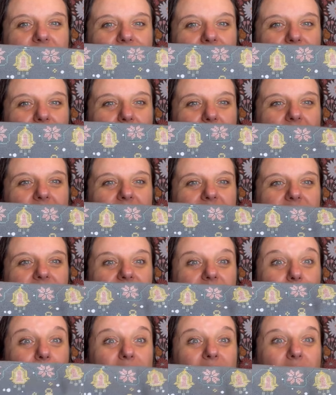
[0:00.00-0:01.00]
They've got like a
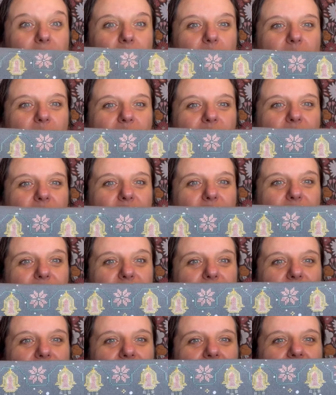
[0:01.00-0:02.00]
spackles of
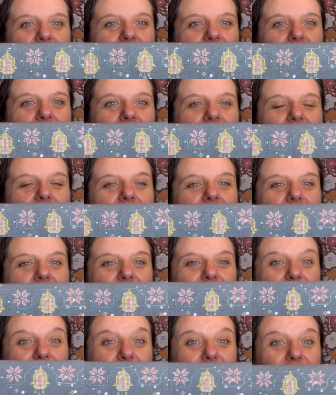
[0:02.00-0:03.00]
different color,
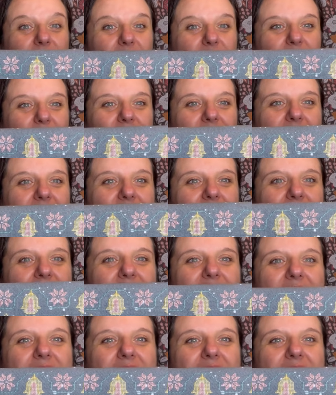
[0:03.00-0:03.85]
so they look like